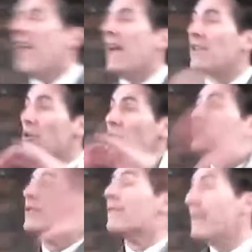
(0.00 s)
and
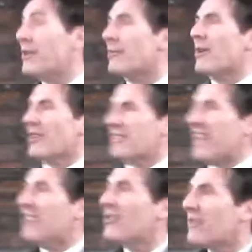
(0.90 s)
knows their feeder markets?
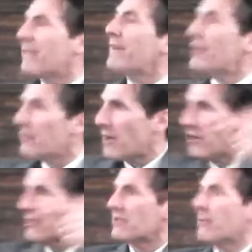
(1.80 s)
I know the feeder
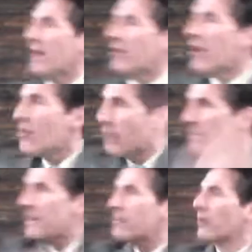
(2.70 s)
markets, Mike, where
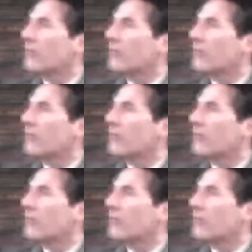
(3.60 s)
people are